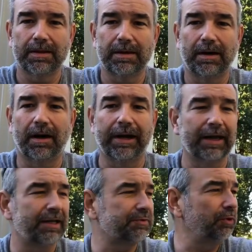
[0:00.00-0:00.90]
All right,
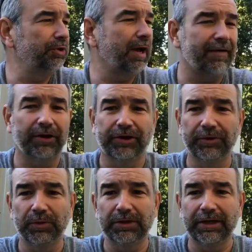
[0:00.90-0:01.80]
guys. Well, you have a
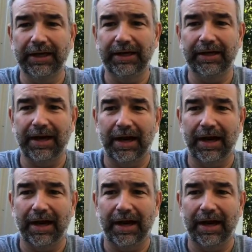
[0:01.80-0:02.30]
good one, and I